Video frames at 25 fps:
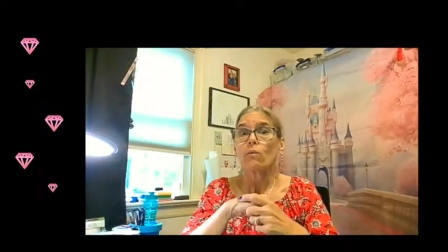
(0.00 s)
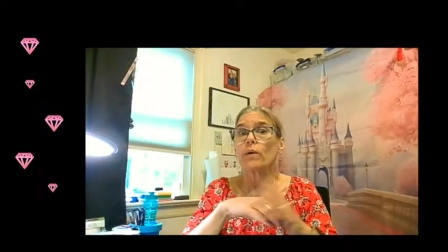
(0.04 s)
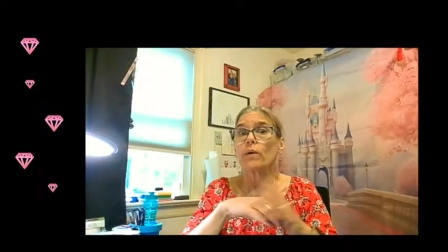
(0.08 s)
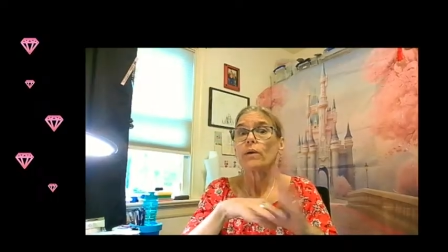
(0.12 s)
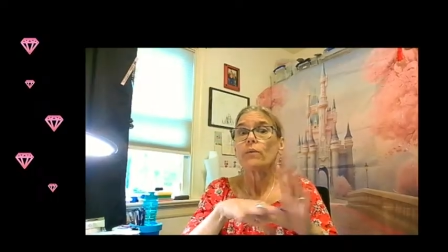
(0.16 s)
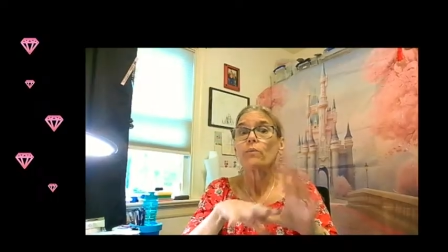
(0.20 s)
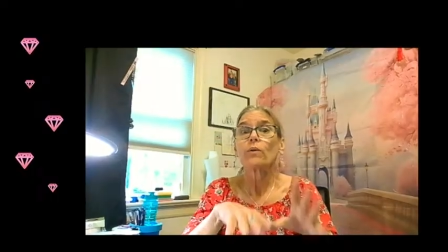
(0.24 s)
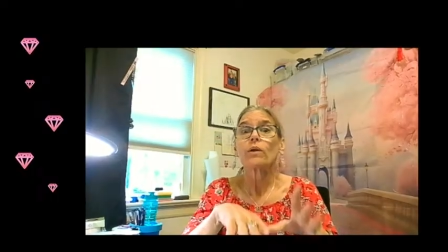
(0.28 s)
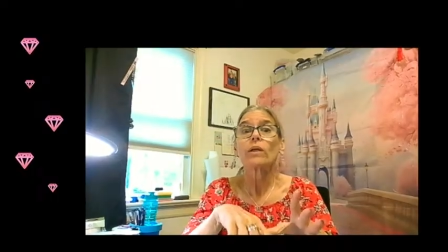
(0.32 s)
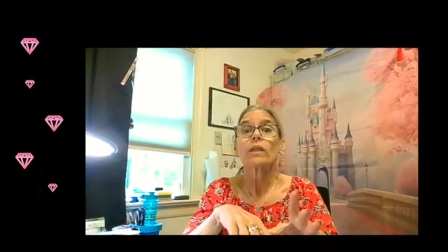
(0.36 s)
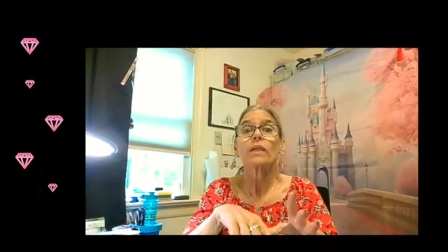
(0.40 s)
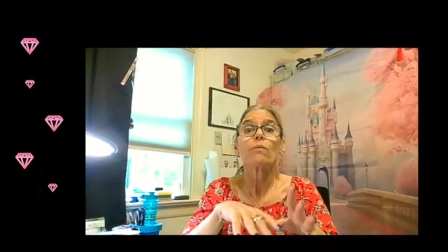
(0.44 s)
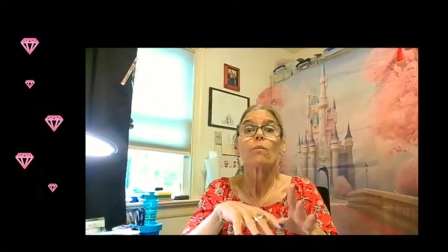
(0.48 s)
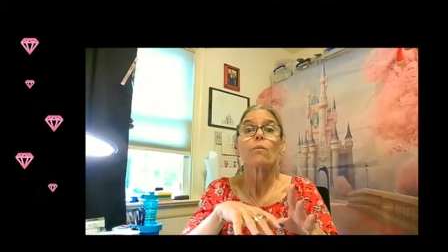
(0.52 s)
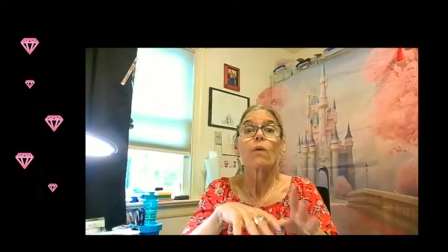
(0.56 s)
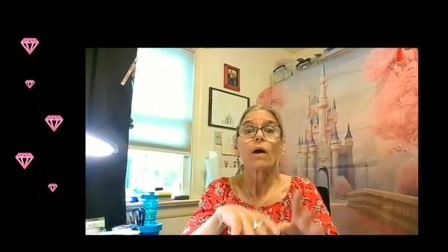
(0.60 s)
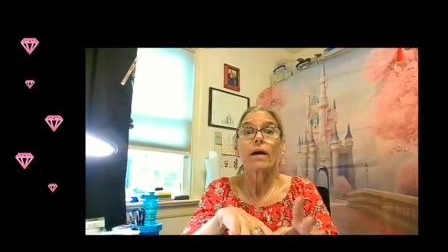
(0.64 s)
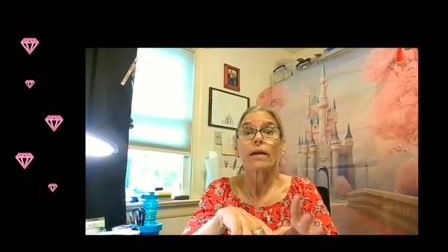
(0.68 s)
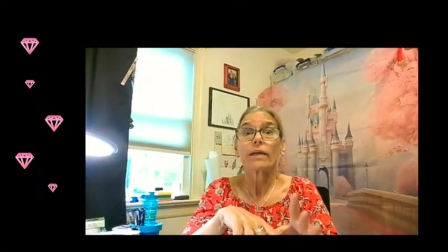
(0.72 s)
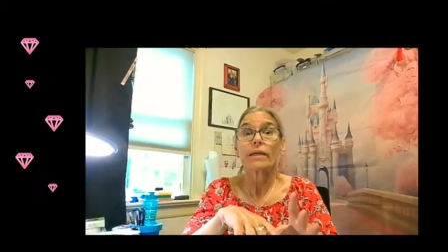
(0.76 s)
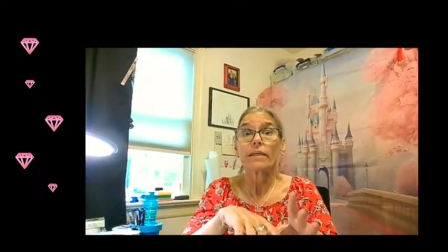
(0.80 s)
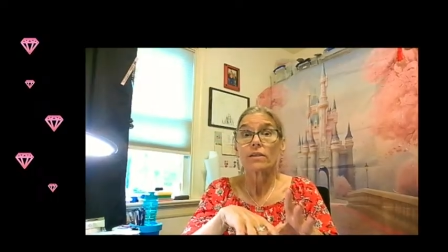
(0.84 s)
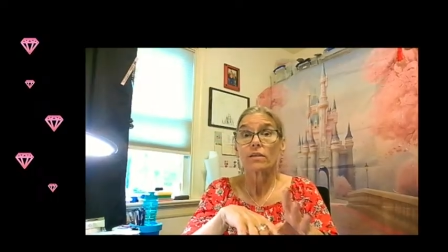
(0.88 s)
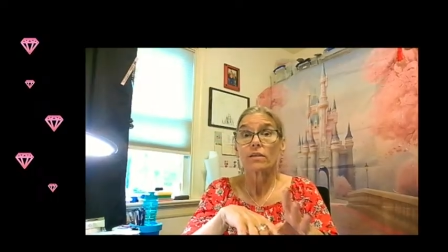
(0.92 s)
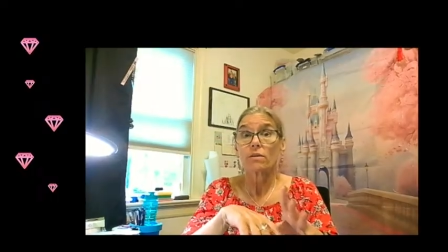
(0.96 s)
we really
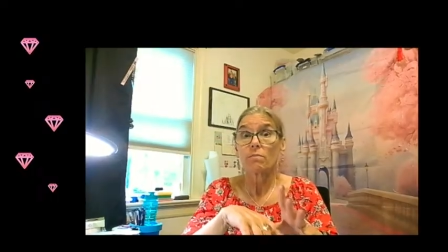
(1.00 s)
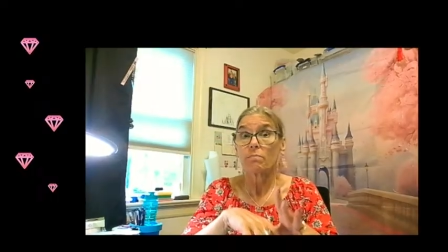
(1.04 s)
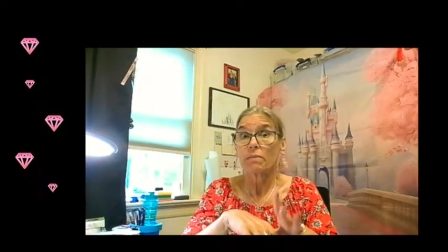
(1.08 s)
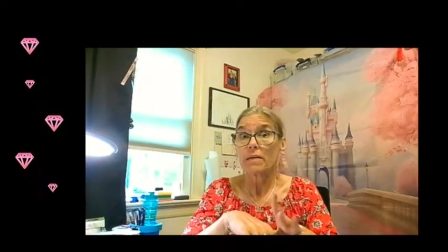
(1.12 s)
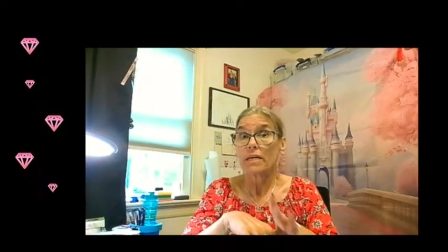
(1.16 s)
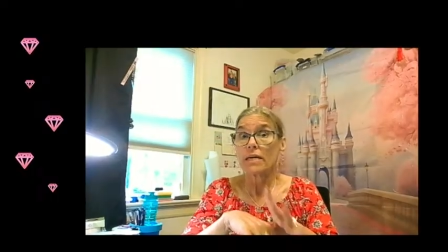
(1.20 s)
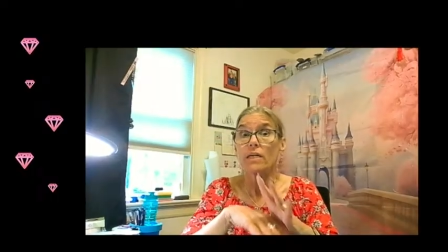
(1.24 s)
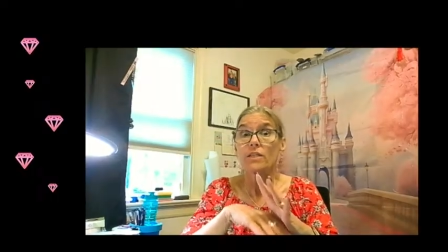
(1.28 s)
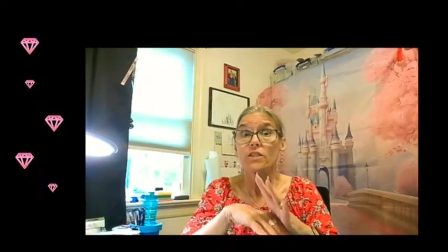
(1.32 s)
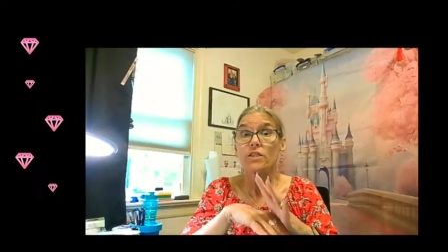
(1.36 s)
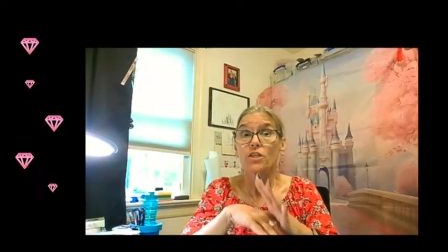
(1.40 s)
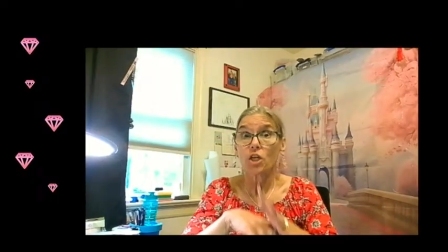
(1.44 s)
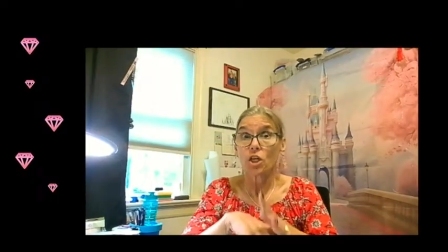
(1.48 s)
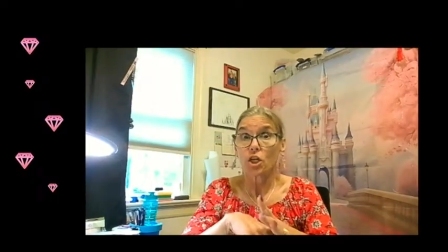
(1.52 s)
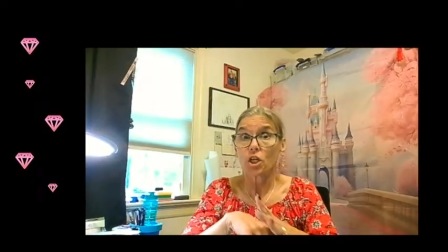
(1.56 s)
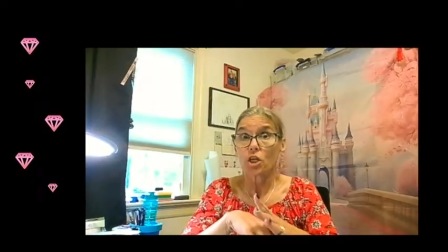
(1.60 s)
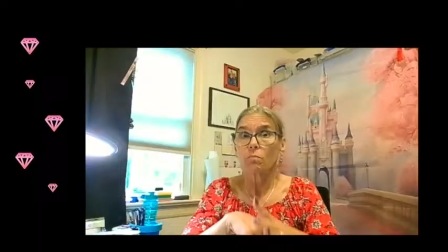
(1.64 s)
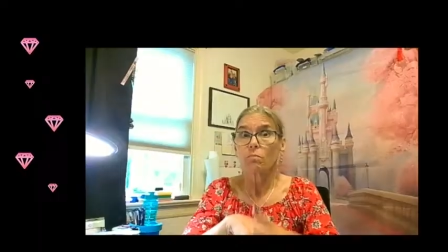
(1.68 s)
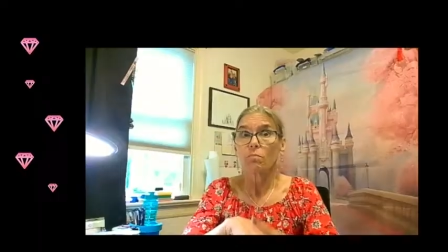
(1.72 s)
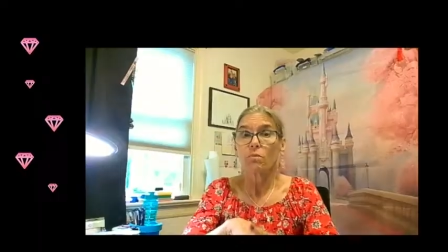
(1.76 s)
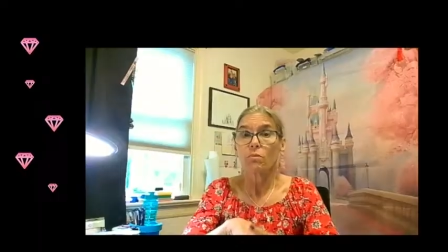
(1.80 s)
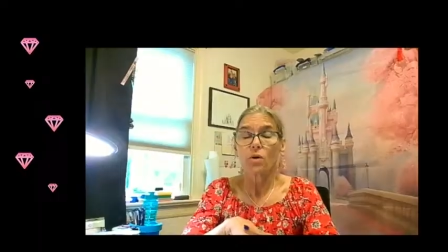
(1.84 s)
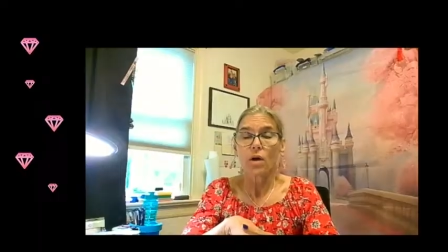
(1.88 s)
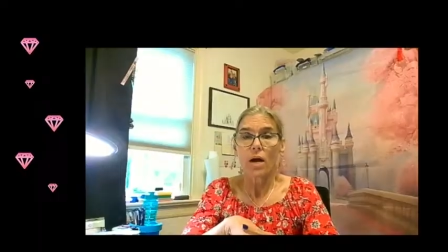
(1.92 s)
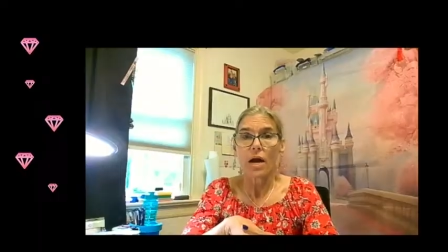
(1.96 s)
want it to be a
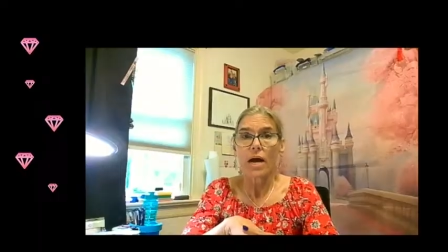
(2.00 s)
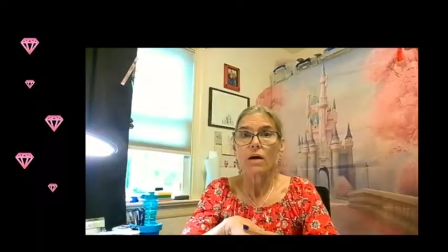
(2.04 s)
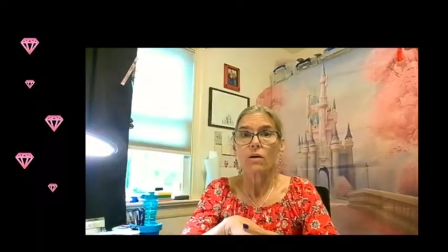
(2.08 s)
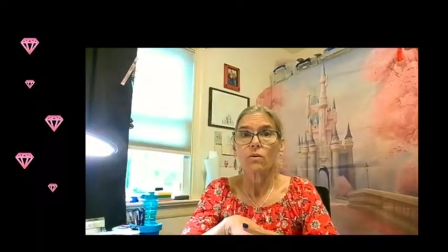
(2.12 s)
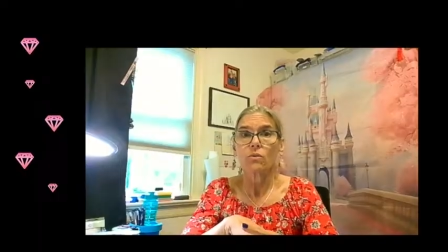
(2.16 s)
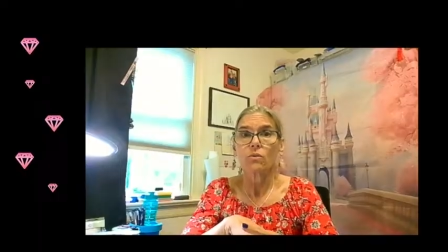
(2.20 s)
dark brown.